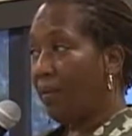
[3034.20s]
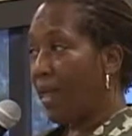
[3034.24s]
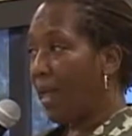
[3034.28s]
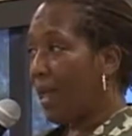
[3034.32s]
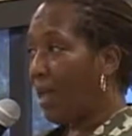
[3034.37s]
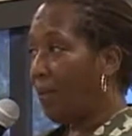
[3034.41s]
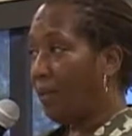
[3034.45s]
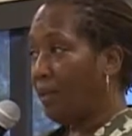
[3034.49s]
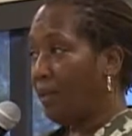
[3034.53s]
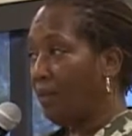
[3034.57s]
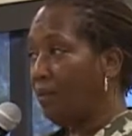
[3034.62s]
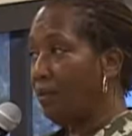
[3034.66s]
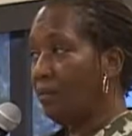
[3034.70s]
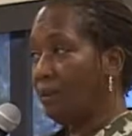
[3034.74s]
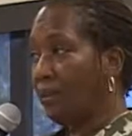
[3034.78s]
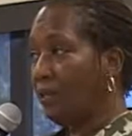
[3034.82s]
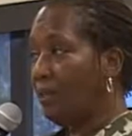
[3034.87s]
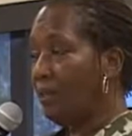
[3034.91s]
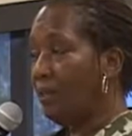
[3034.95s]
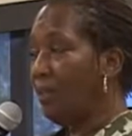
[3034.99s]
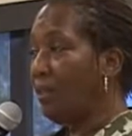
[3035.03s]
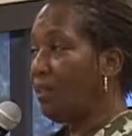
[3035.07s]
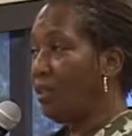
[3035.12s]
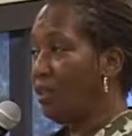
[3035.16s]

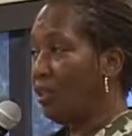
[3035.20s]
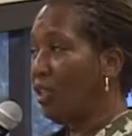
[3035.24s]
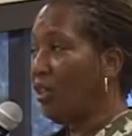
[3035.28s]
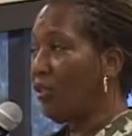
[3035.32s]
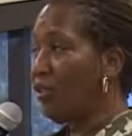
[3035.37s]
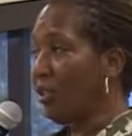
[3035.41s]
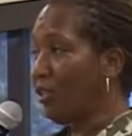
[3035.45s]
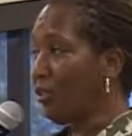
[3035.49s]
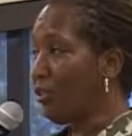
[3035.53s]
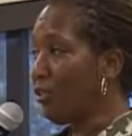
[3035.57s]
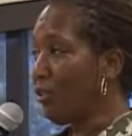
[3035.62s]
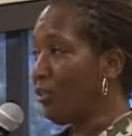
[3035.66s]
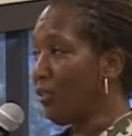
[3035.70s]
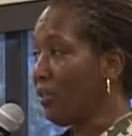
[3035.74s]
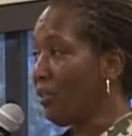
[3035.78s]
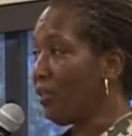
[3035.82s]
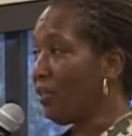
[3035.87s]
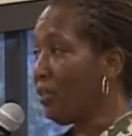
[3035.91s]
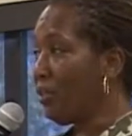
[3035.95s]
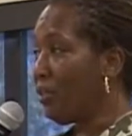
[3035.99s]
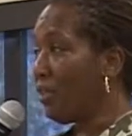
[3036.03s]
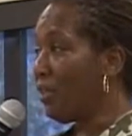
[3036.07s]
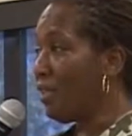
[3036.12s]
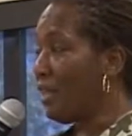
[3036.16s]
Absolutely, the military is
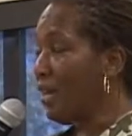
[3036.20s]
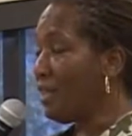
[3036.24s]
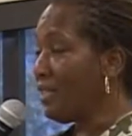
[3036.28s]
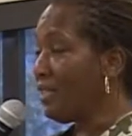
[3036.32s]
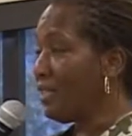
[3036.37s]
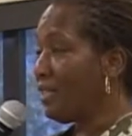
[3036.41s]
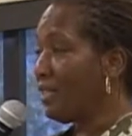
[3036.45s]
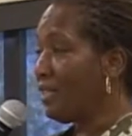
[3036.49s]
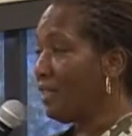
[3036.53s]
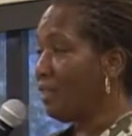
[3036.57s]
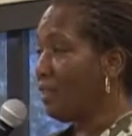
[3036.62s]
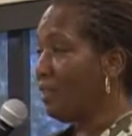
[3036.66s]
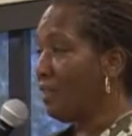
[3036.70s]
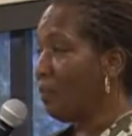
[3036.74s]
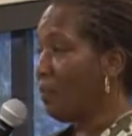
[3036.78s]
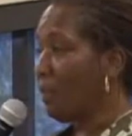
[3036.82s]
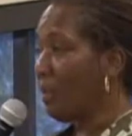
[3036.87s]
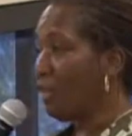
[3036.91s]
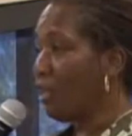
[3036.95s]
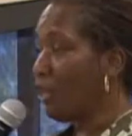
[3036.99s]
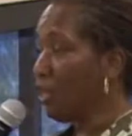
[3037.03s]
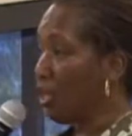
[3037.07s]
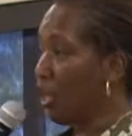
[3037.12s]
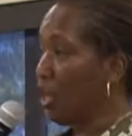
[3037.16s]
util utilizing it. I
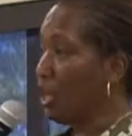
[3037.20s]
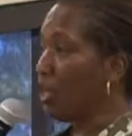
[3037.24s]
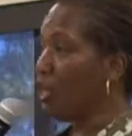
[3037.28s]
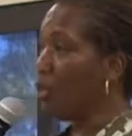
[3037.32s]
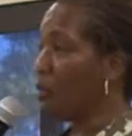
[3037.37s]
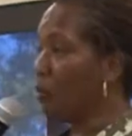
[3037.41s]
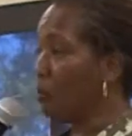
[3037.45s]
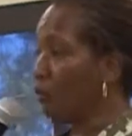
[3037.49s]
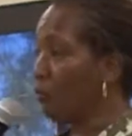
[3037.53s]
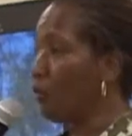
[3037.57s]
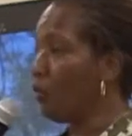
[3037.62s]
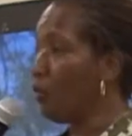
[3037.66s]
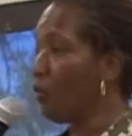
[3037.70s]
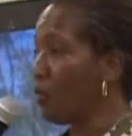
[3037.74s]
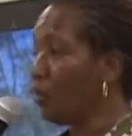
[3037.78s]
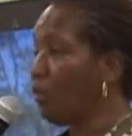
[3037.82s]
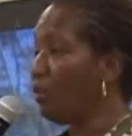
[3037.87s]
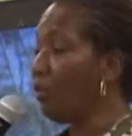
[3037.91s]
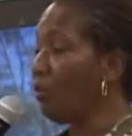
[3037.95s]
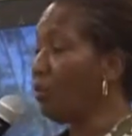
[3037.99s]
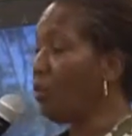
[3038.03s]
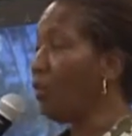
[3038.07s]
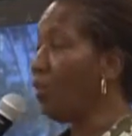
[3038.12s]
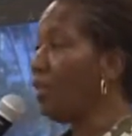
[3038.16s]
mean, um,
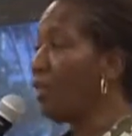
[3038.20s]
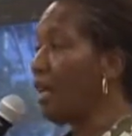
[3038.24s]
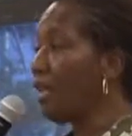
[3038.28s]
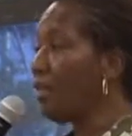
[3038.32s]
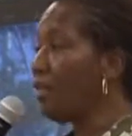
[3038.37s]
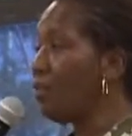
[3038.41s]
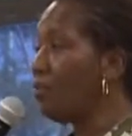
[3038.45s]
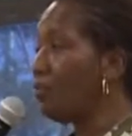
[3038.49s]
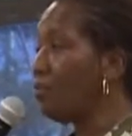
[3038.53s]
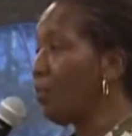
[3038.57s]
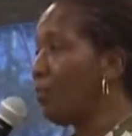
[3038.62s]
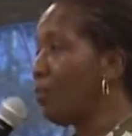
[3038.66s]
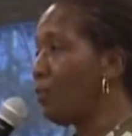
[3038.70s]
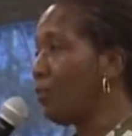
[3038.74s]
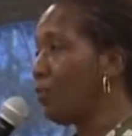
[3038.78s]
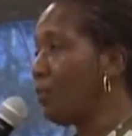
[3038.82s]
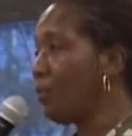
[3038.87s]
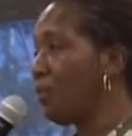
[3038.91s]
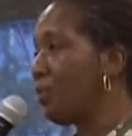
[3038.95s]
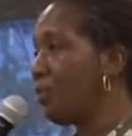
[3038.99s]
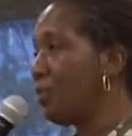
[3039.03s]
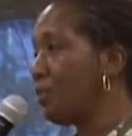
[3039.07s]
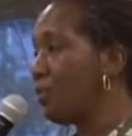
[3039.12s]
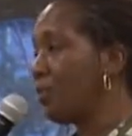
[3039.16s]
usually utilizing
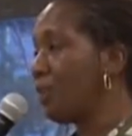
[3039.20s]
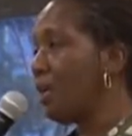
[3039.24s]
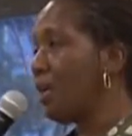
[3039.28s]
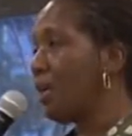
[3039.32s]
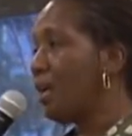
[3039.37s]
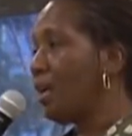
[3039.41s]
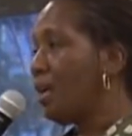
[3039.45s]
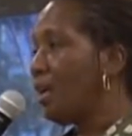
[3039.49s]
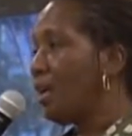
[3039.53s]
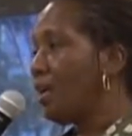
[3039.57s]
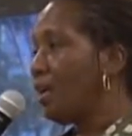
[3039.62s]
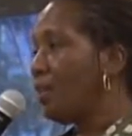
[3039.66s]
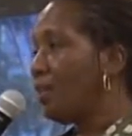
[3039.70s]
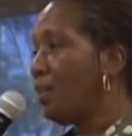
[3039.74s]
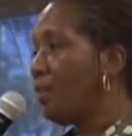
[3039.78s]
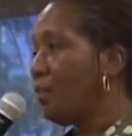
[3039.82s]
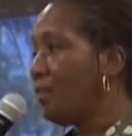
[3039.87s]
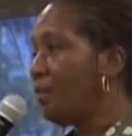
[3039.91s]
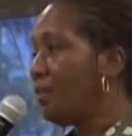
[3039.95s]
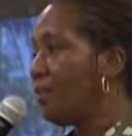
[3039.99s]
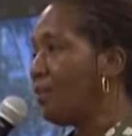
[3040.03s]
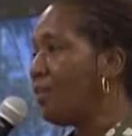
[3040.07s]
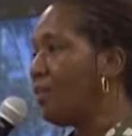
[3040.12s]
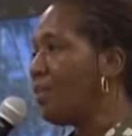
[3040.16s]
resources
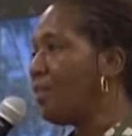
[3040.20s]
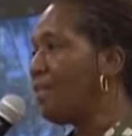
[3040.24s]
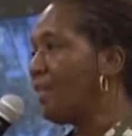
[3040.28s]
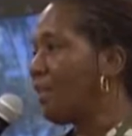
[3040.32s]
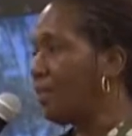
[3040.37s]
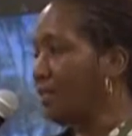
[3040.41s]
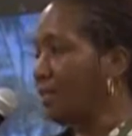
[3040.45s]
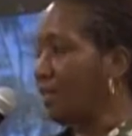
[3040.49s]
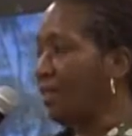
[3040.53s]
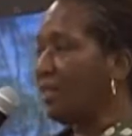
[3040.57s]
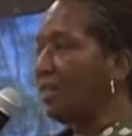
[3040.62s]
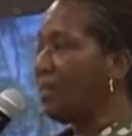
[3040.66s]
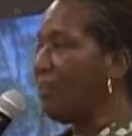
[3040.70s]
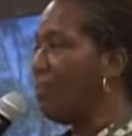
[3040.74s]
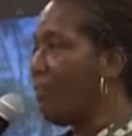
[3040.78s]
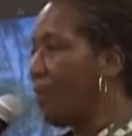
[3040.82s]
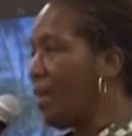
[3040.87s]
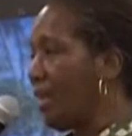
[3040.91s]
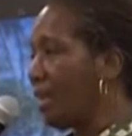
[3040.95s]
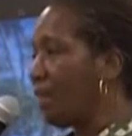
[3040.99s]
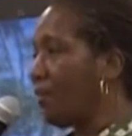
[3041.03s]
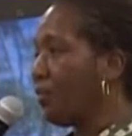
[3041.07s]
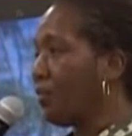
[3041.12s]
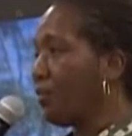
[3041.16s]
to, to
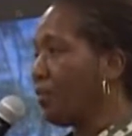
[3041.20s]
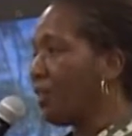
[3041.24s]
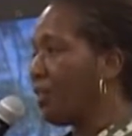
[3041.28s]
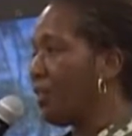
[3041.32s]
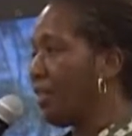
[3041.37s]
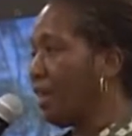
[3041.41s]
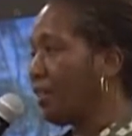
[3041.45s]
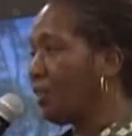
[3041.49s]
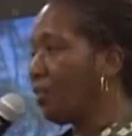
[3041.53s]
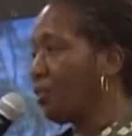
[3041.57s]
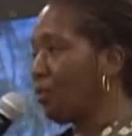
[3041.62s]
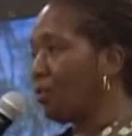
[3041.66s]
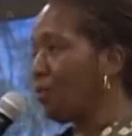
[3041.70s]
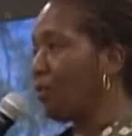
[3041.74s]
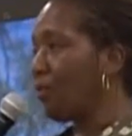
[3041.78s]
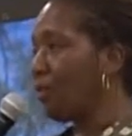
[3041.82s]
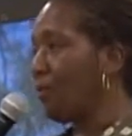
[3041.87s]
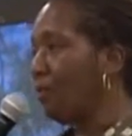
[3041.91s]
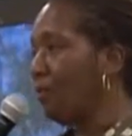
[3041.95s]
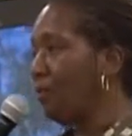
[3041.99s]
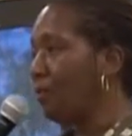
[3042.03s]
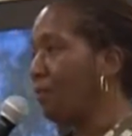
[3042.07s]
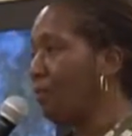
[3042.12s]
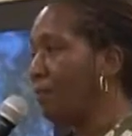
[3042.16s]
make those connections
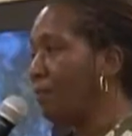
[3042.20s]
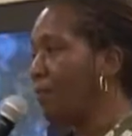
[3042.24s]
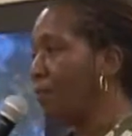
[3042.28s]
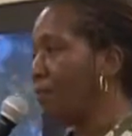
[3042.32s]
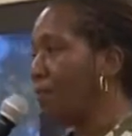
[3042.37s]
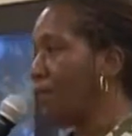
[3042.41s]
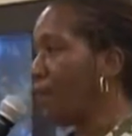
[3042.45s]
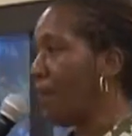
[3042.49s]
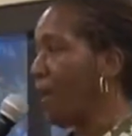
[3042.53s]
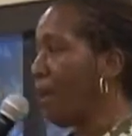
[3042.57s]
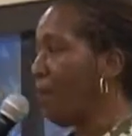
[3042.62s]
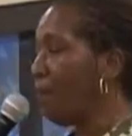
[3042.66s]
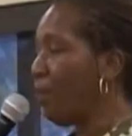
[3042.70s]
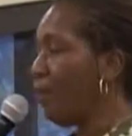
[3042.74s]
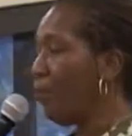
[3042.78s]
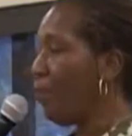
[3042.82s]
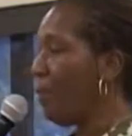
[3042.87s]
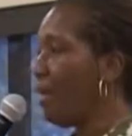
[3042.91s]
with the, with the family.